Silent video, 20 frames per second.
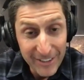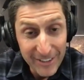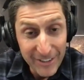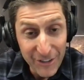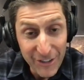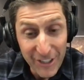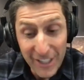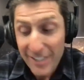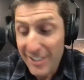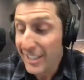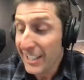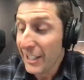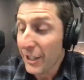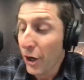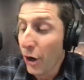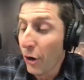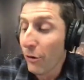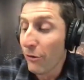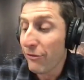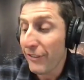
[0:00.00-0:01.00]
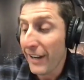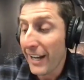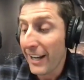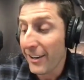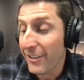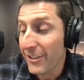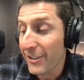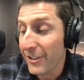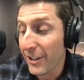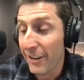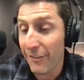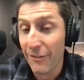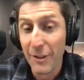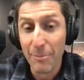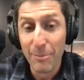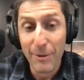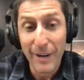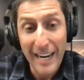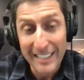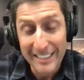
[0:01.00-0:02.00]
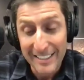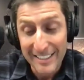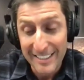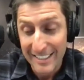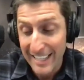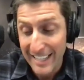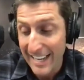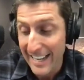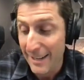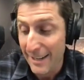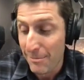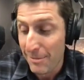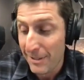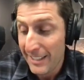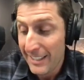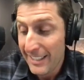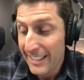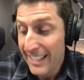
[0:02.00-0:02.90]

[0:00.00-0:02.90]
She's the co-founder of the Practice Lab